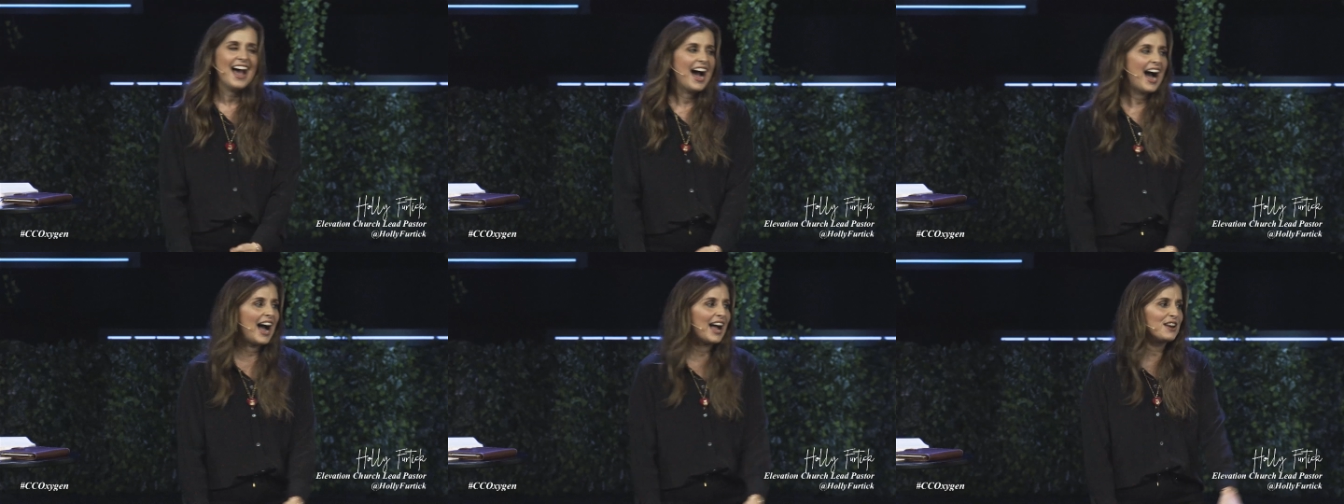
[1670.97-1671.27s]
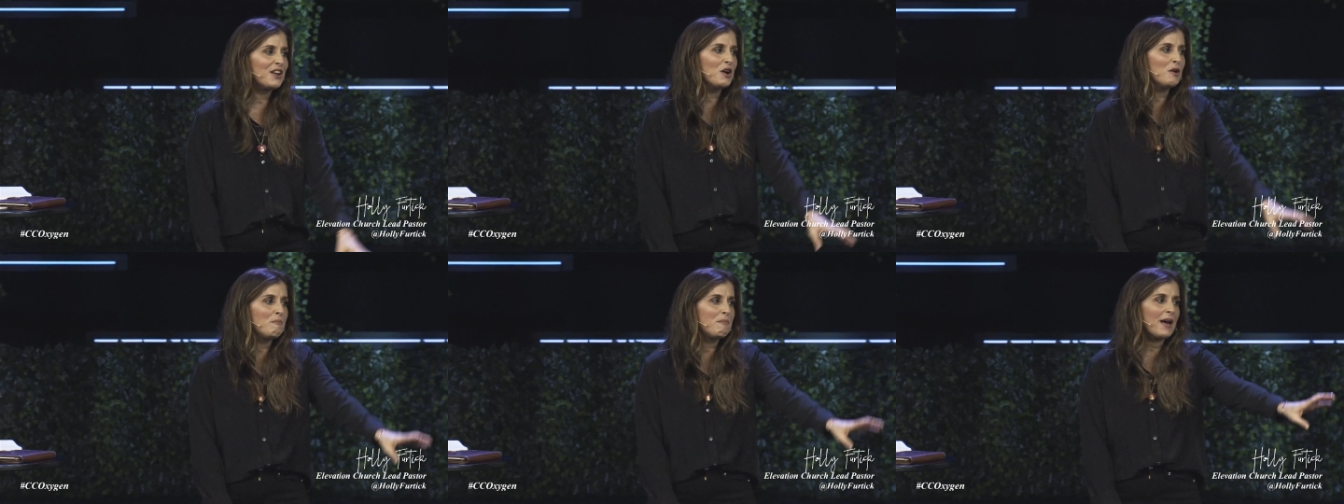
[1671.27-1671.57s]
I
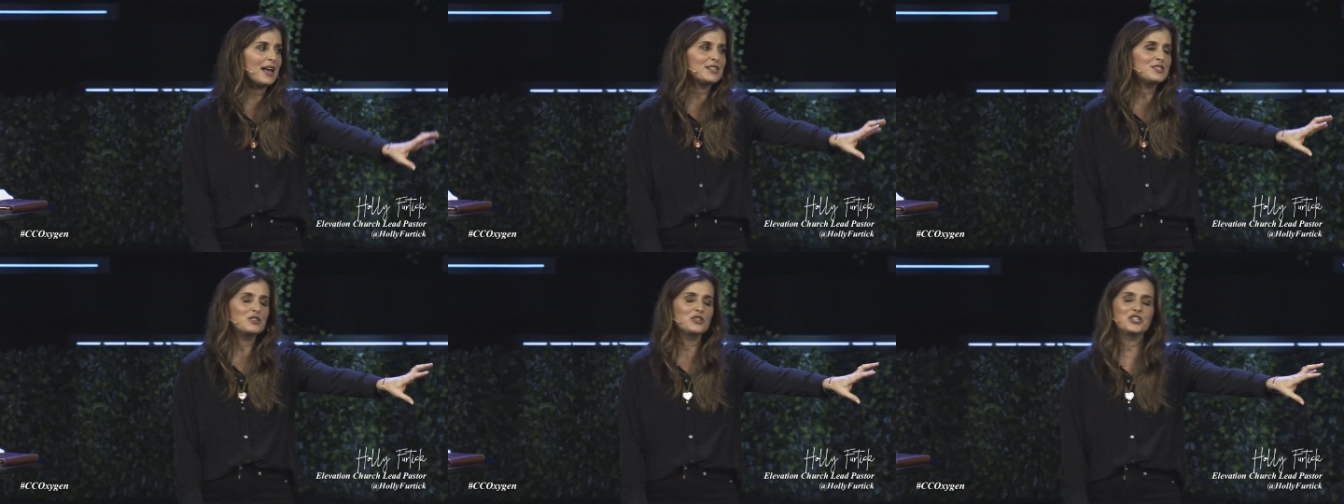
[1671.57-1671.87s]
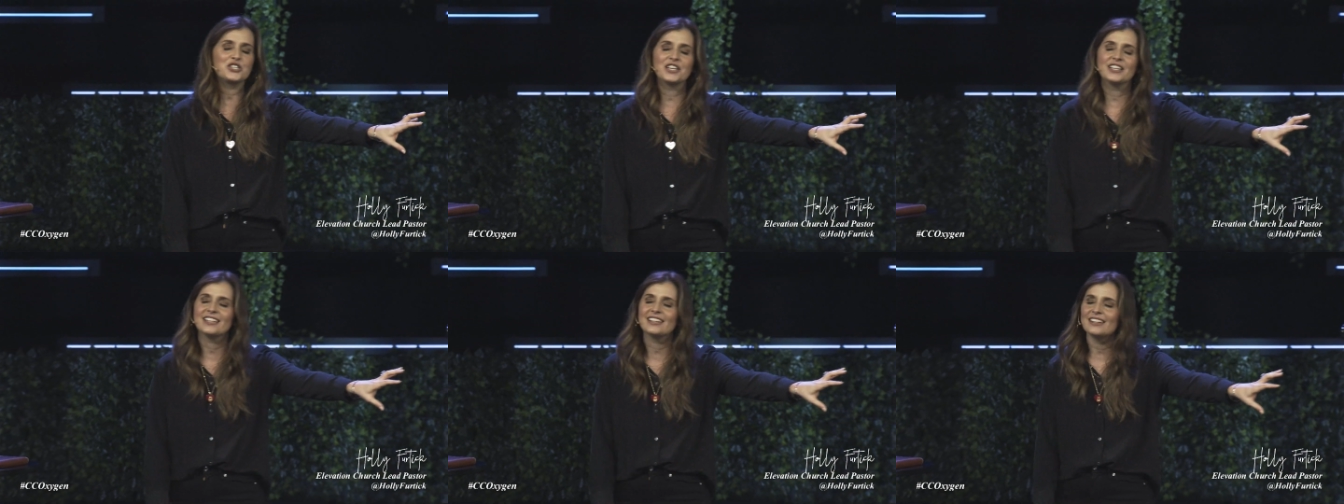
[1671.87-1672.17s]
know Pastor
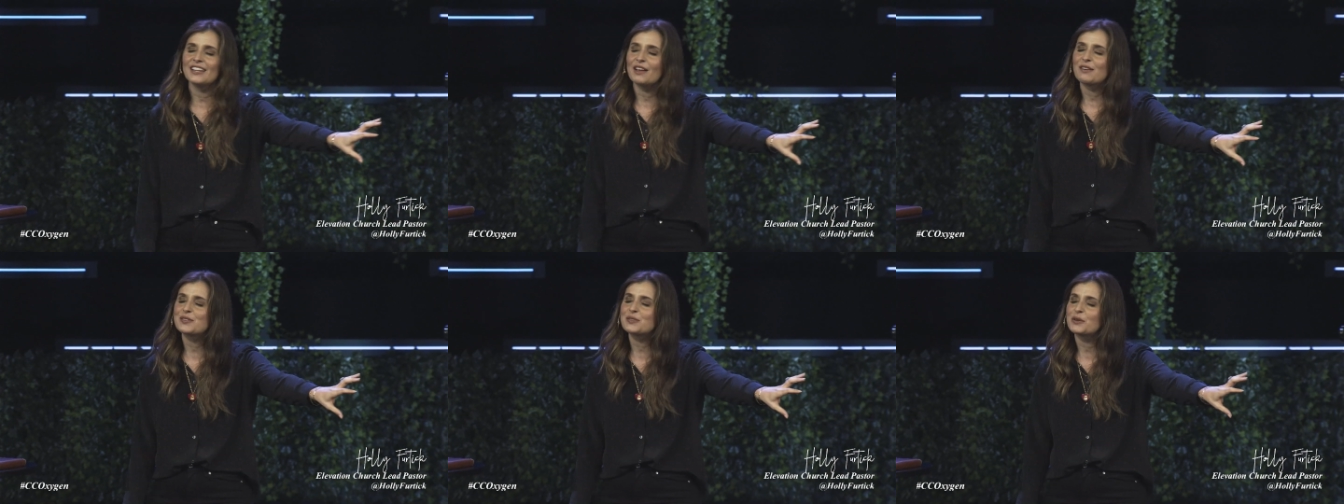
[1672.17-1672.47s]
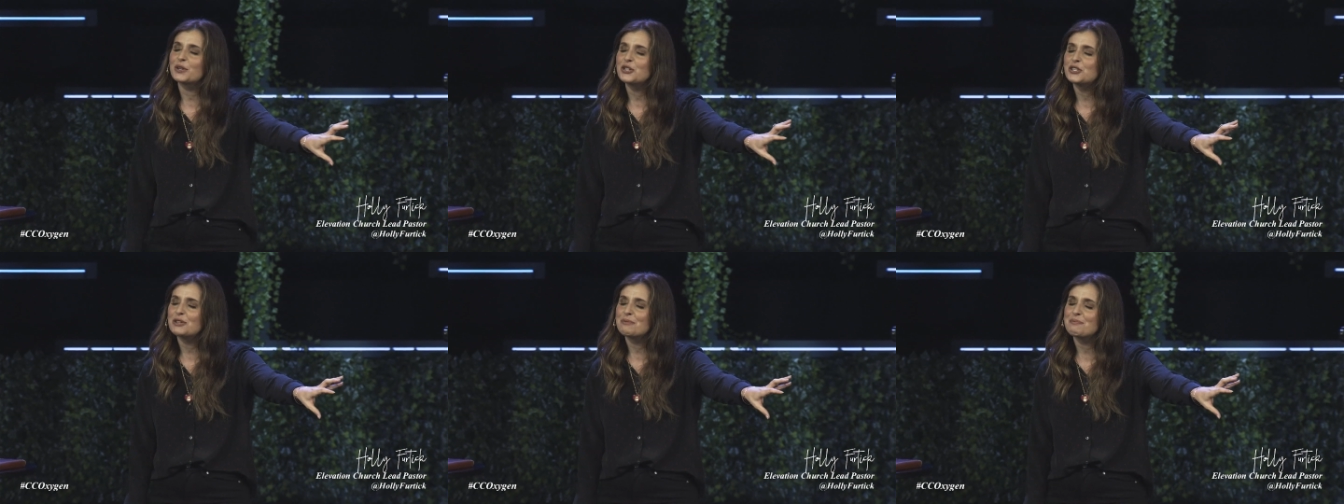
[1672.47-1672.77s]
Sheila loves
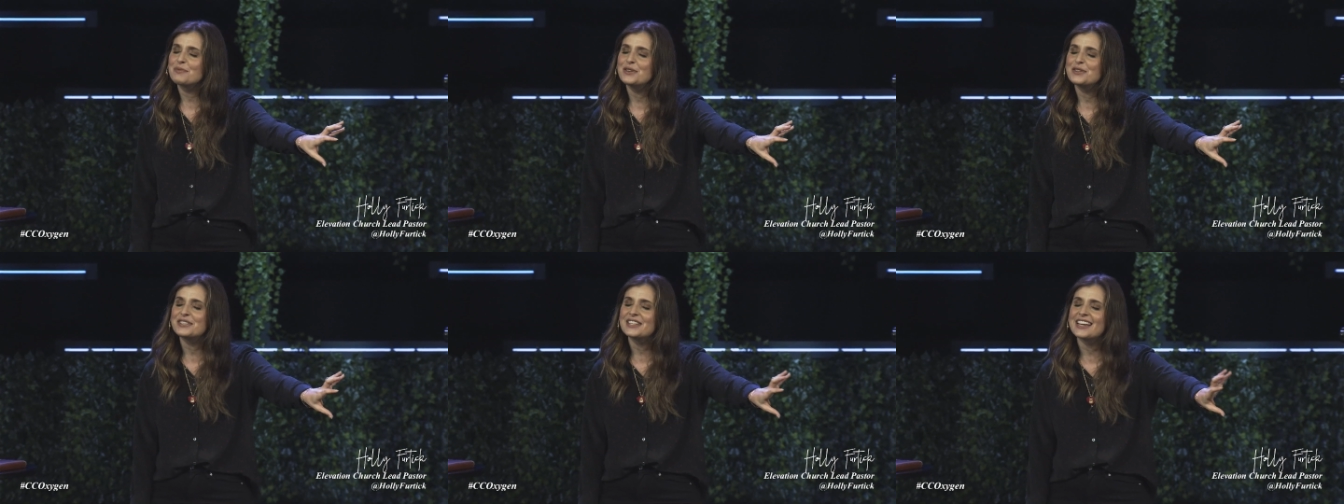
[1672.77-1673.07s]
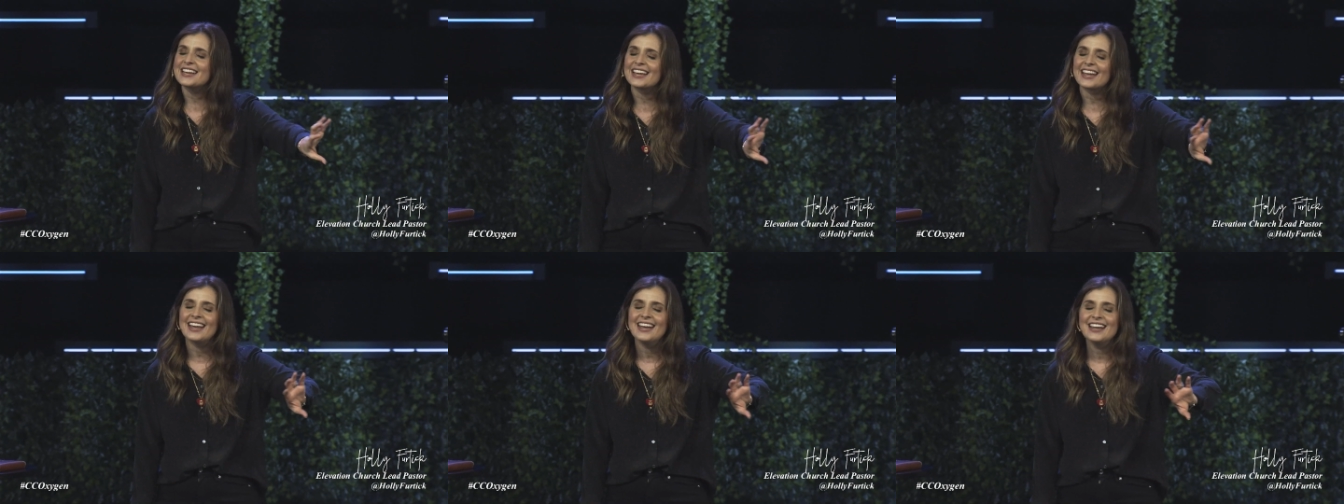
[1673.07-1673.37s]
worship
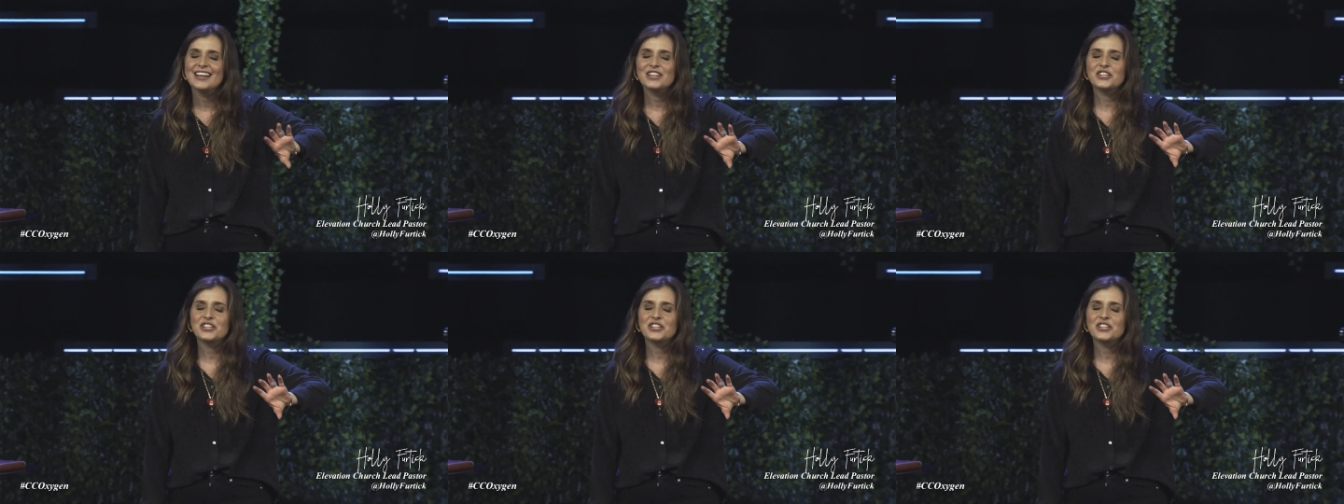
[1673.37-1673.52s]
music.